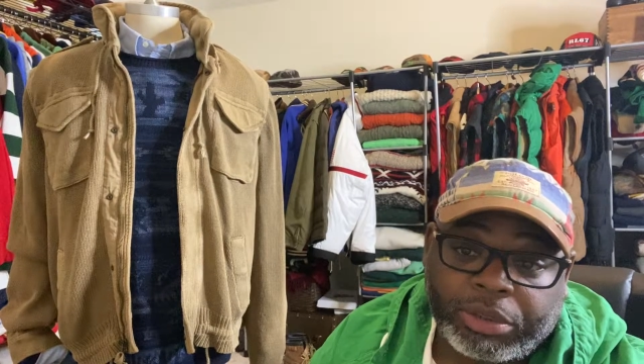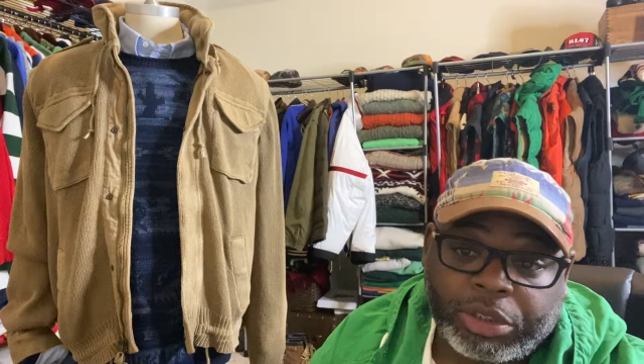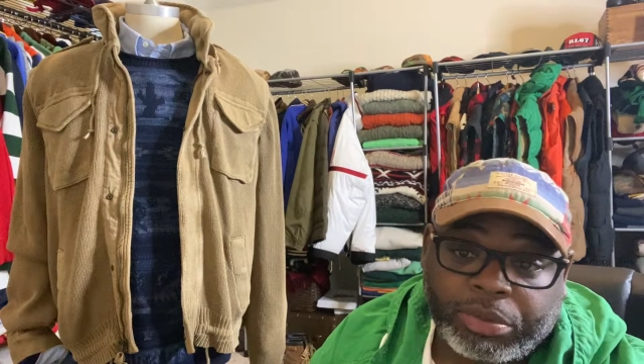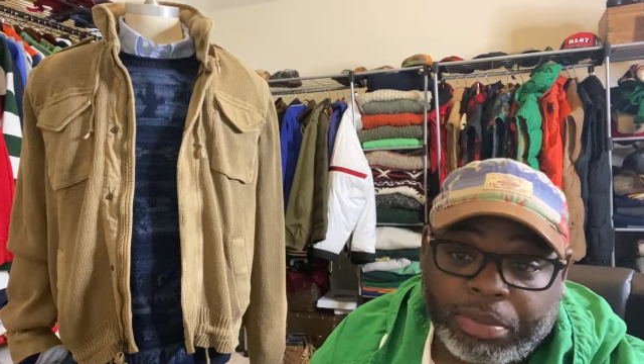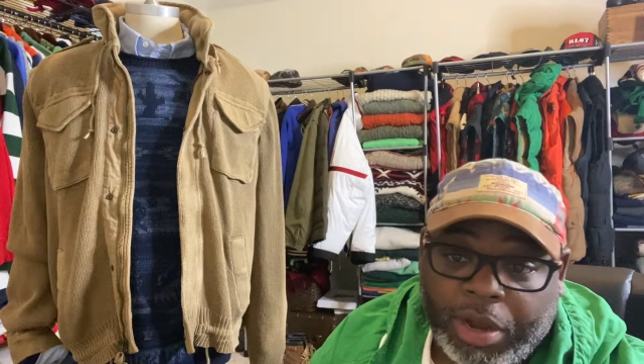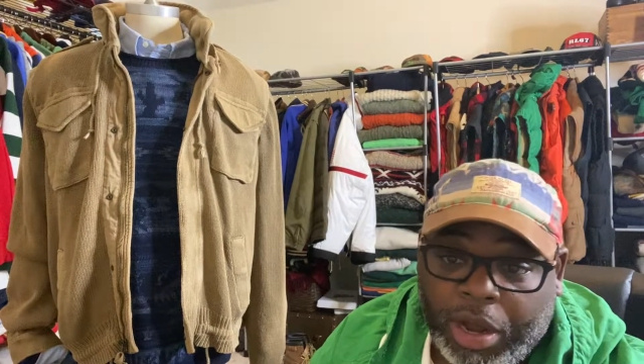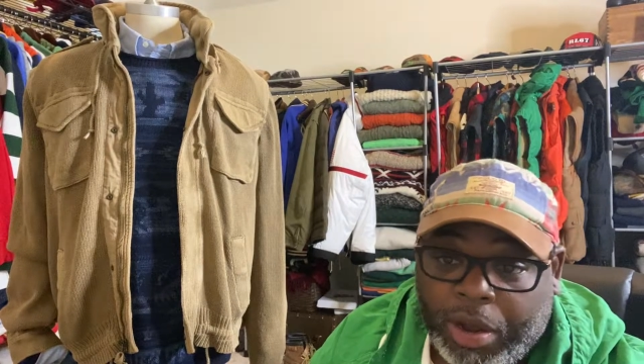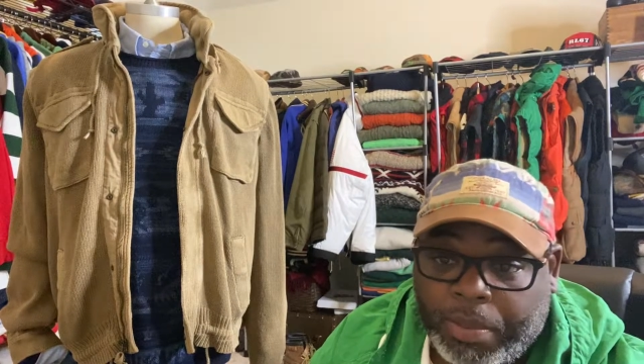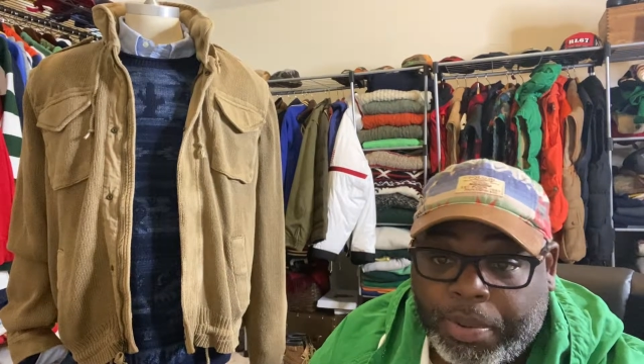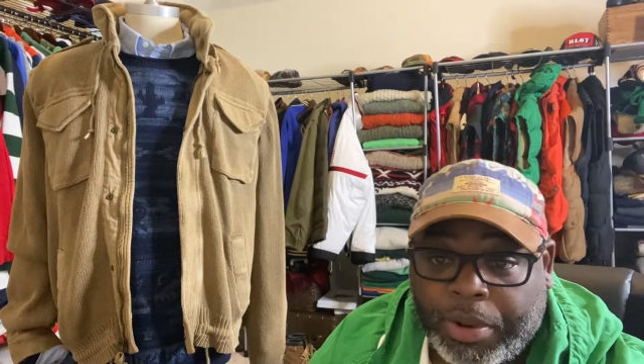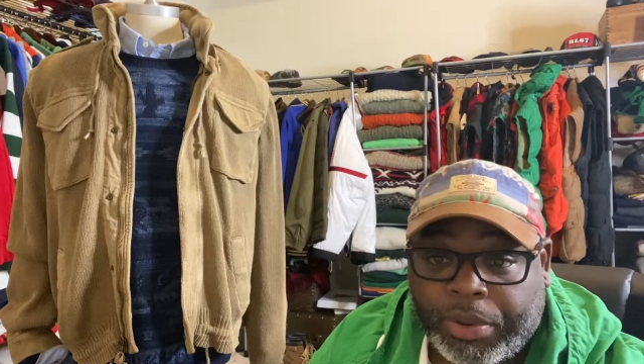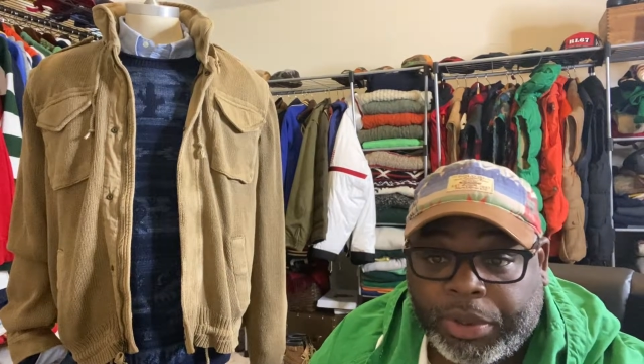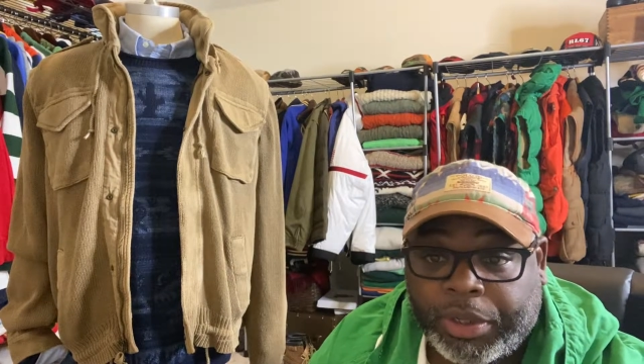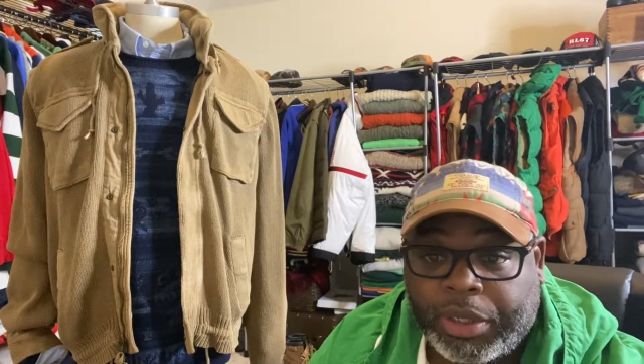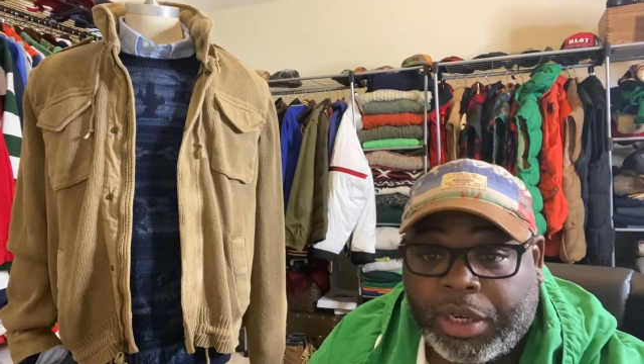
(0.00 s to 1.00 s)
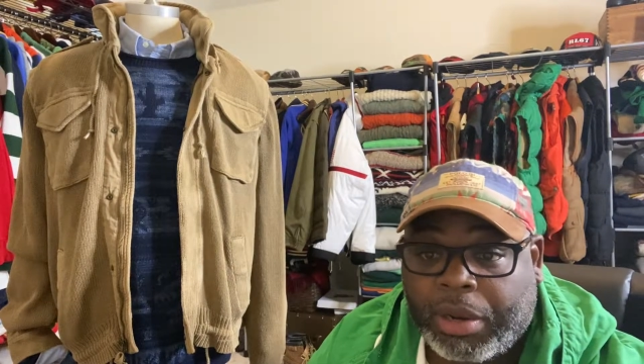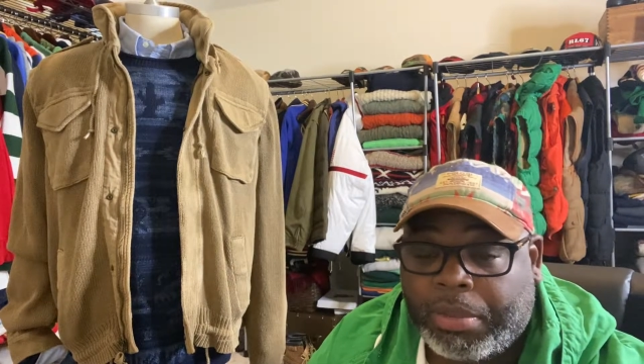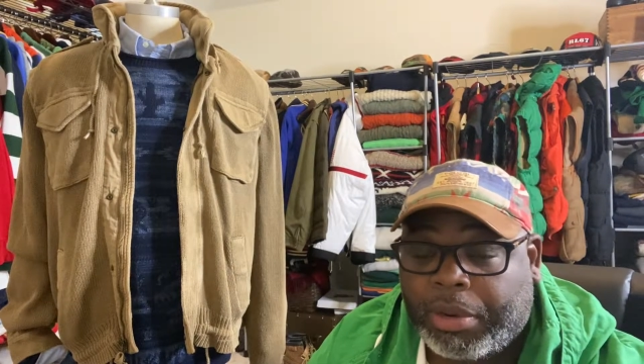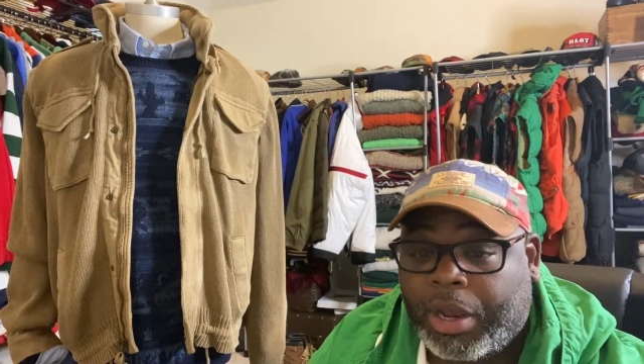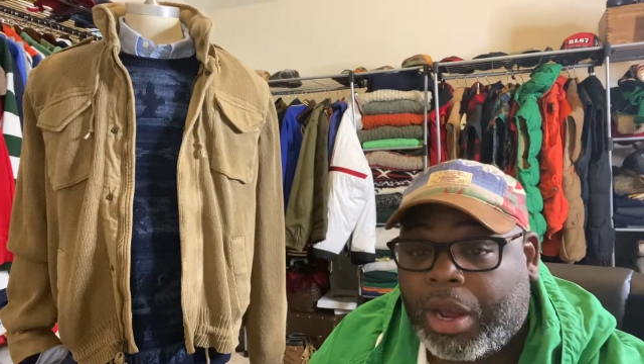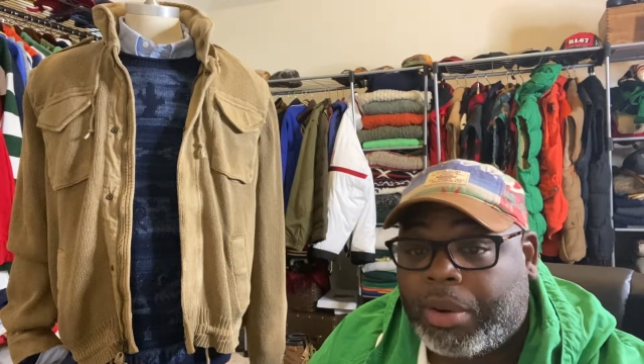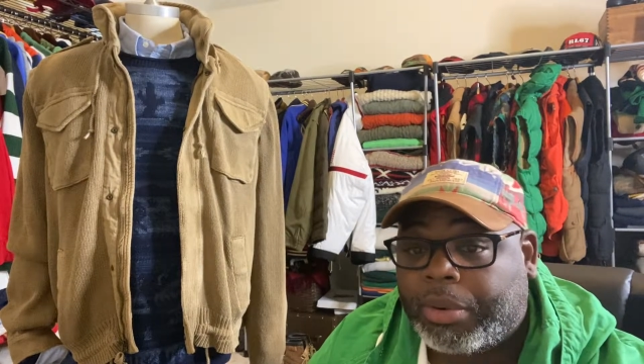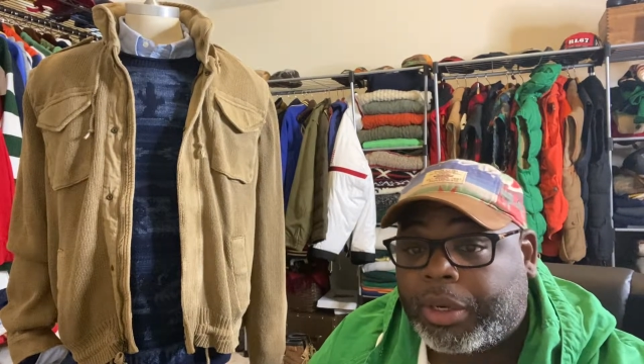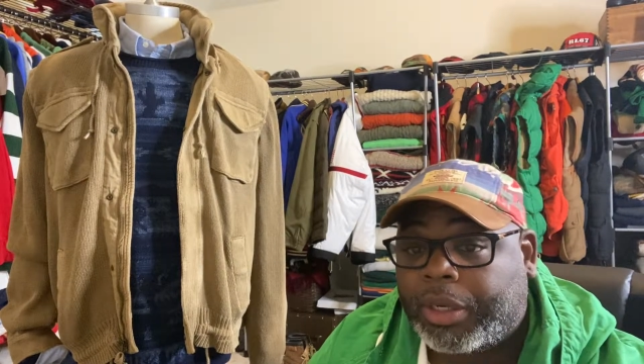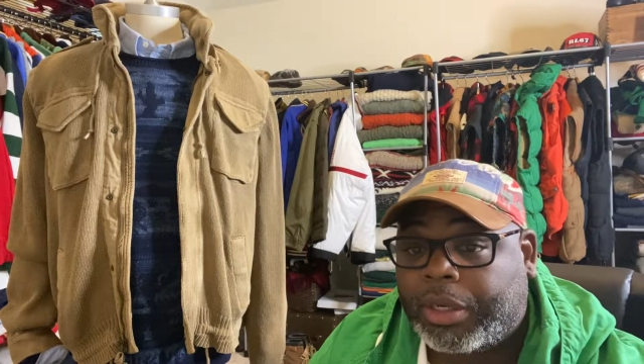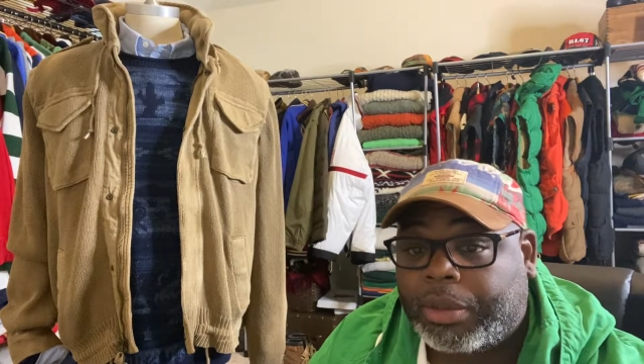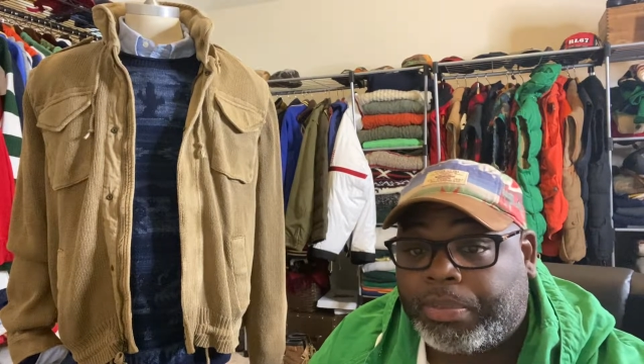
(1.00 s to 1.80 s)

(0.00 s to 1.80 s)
small pony, double RL,